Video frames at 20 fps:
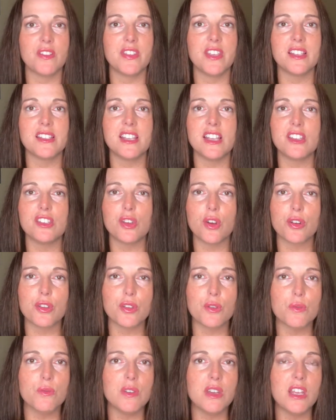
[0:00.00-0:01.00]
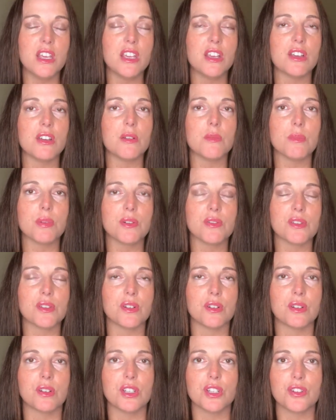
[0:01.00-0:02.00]
This is your unique
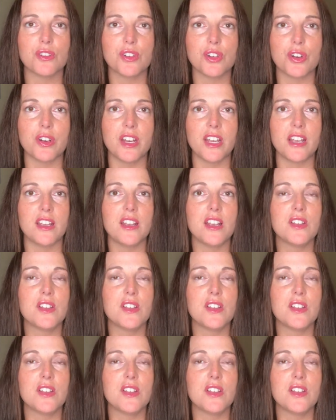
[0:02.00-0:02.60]
personal journey.